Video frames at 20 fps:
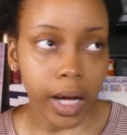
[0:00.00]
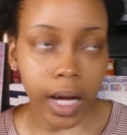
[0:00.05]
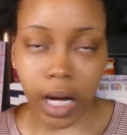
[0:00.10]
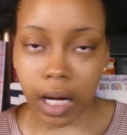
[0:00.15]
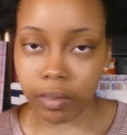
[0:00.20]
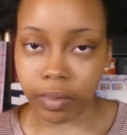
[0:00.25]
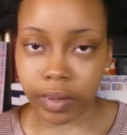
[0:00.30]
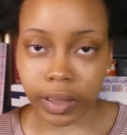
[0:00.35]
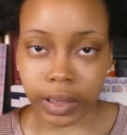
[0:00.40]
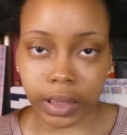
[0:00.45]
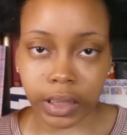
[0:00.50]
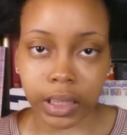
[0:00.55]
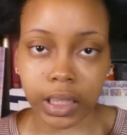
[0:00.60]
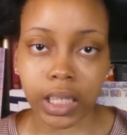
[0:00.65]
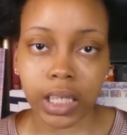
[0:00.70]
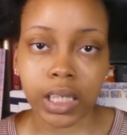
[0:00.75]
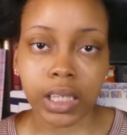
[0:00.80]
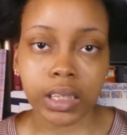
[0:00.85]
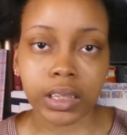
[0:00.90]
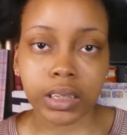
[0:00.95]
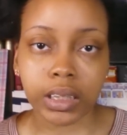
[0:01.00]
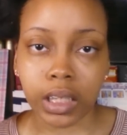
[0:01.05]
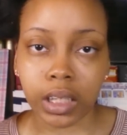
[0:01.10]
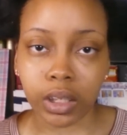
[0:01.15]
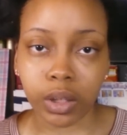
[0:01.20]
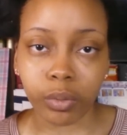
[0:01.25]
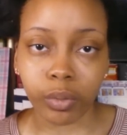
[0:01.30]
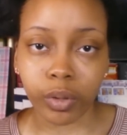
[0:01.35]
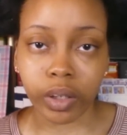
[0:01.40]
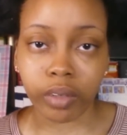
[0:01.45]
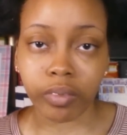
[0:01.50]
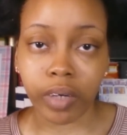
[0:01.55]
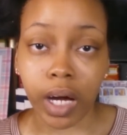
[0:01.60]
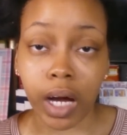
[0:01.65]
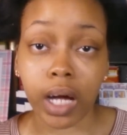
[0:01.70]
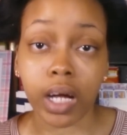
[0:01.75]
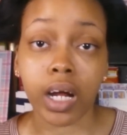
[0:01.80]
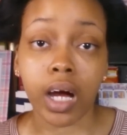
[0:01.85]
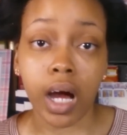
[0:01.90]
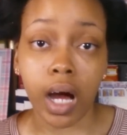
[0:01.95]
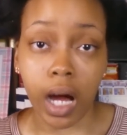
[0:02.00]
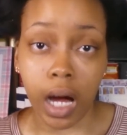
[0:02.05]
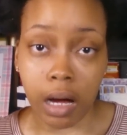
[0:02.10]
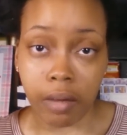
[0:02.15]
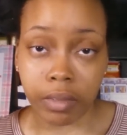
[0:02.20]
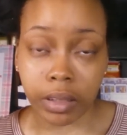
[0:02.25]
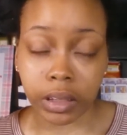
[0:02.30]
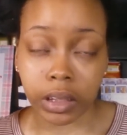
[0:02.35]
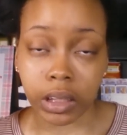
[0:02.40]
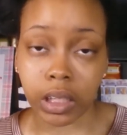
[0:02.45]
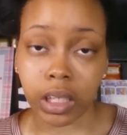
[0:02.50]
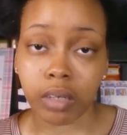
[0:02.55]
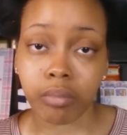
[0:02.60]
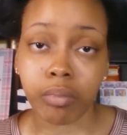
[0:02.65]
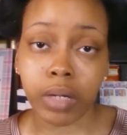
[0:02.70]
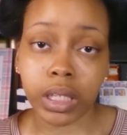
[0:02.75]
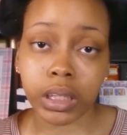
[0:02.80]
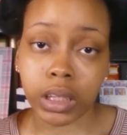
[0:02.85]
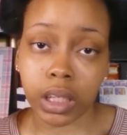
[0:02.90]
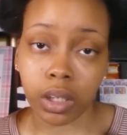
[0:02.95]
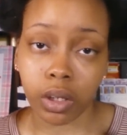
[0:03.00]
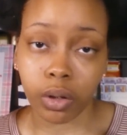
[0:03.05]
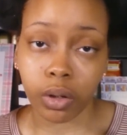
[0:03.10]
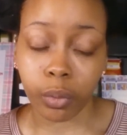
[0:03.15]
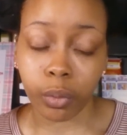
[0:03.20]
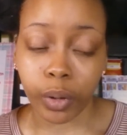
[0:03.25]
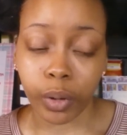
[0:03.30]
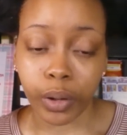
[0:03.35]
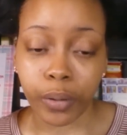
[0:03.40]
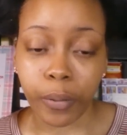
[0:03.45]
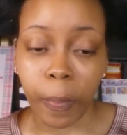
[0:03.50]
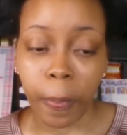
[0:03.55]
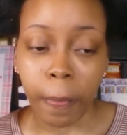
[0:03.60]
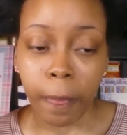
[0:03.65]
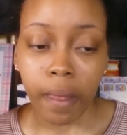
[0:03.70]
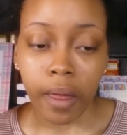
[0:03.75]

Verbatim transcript: obviously, studying the Word of God, obviously, and meditating on the Word.